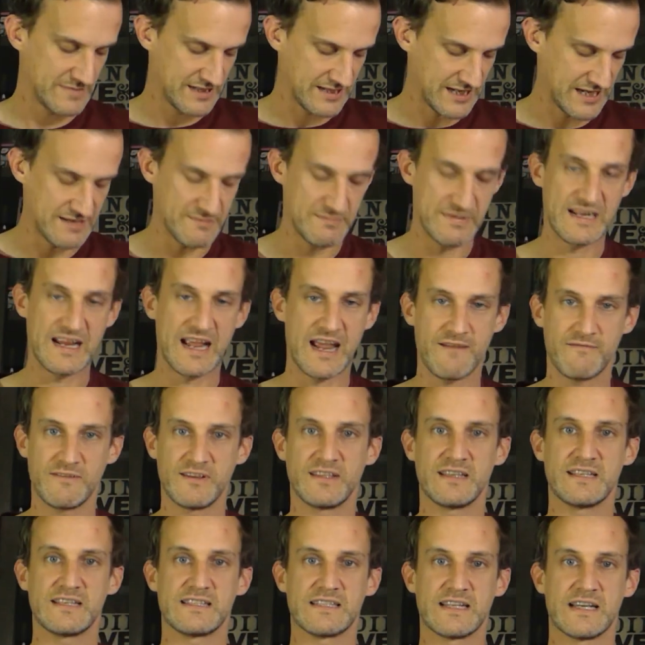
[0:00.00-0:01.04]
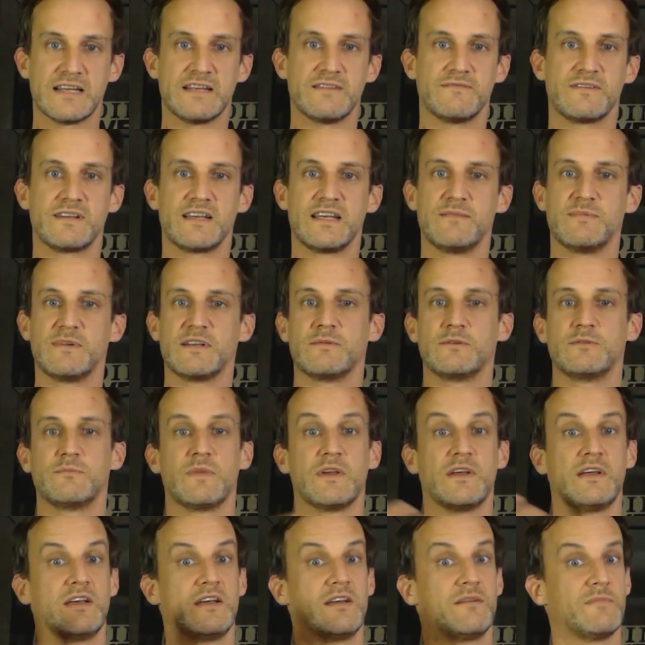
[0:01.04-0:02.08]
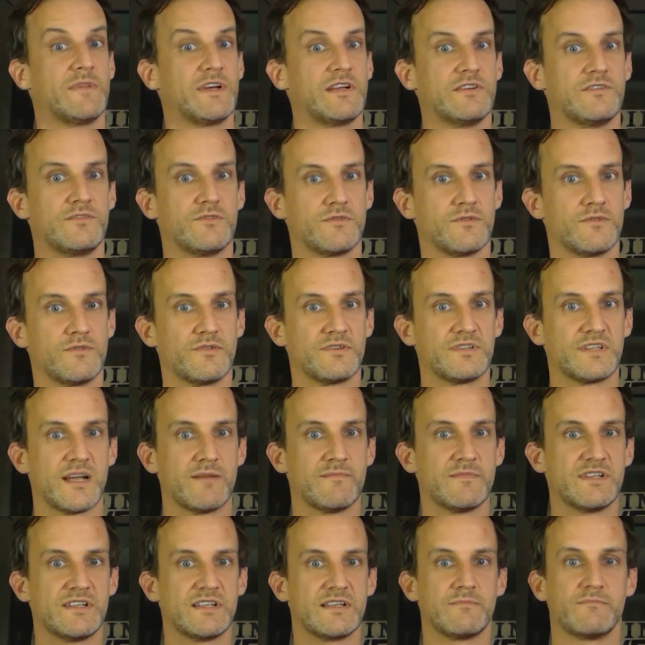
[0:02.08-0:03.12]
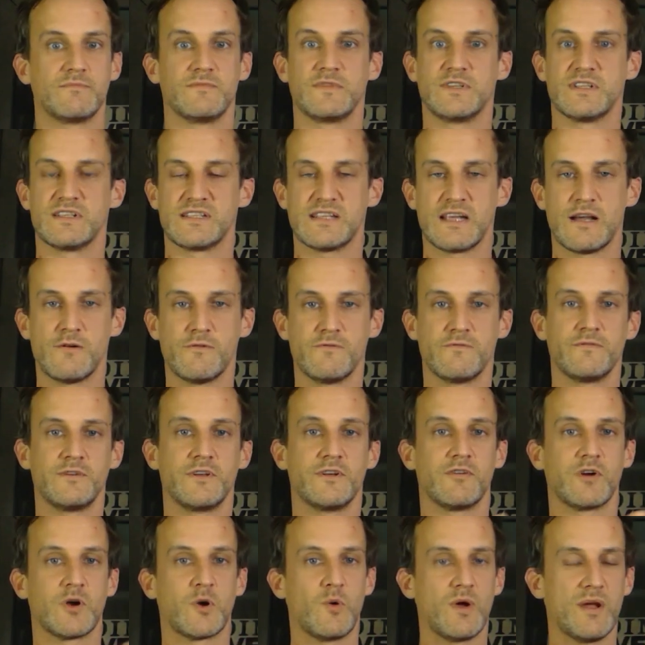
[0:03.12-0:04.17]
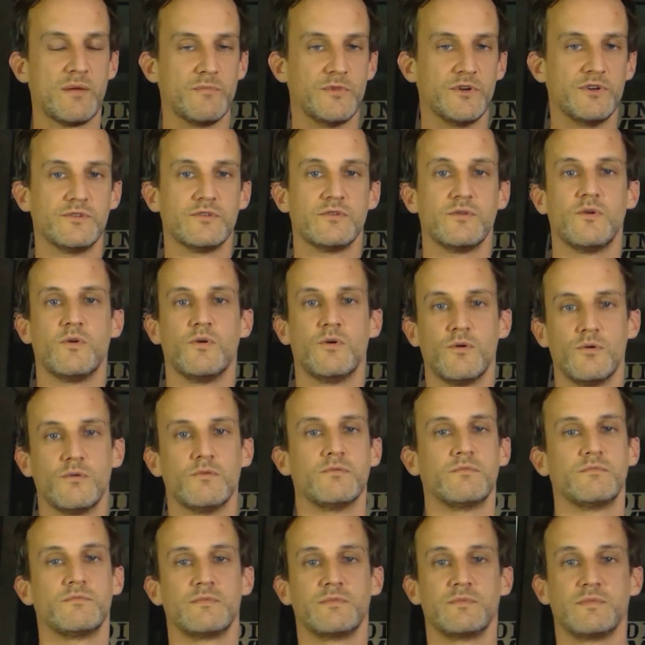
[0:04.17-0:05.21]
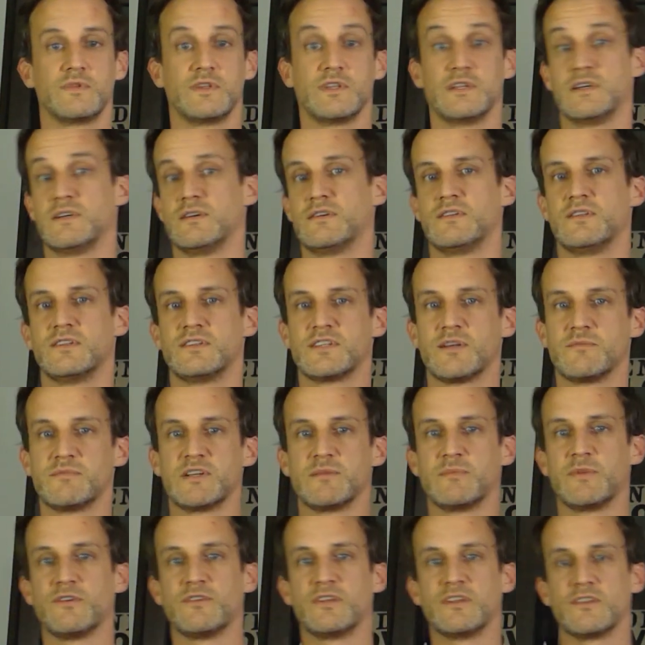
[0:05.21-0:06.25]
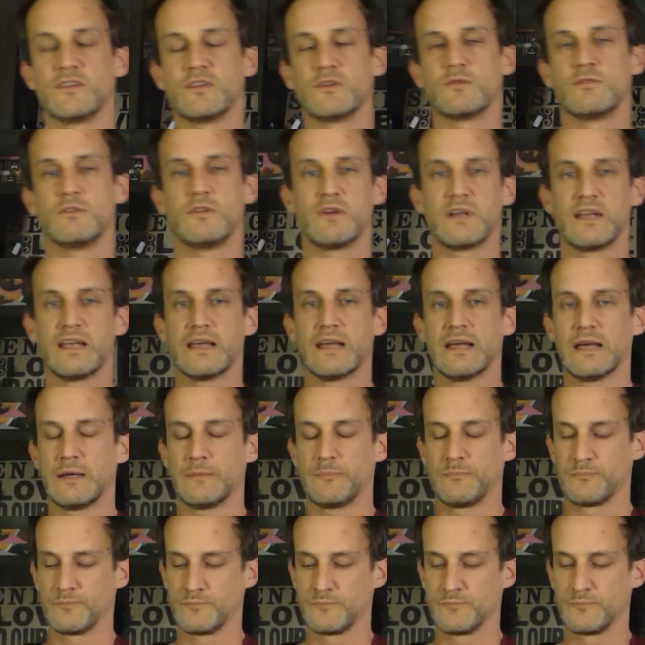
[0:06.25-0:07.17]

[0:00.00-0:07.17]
Keeping everything safe, making sure you're not damaging yourself, your equipment, or the subject building that you're looking at.